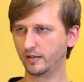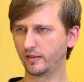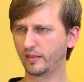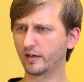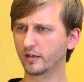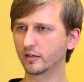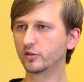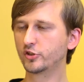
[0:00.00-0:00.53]

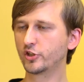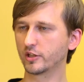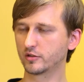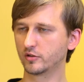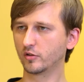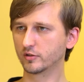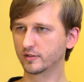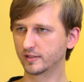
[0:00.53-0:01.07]
They're
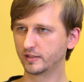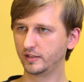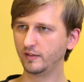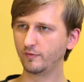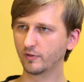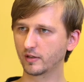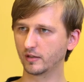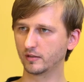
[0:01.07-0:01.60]
just not
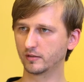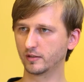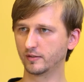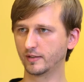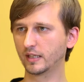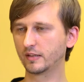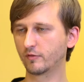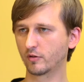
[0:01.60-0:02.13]
significant,
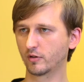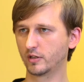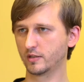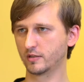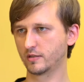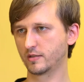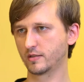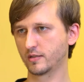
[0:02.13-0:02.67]
and network
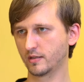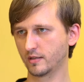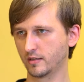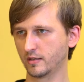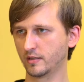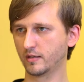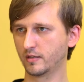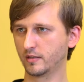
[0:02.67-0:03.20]
is
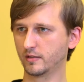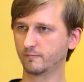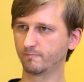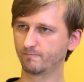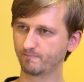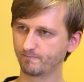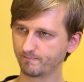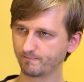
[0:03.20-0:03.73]

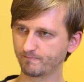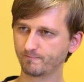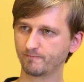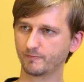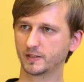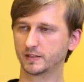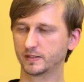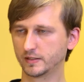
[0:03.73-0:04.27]

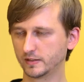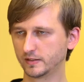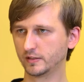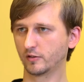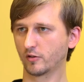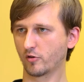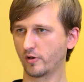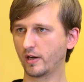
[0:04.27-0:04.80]

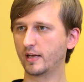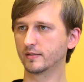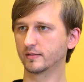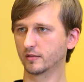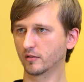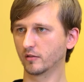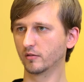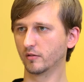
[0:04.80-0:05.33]

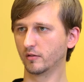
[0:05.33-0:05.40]
synchronizing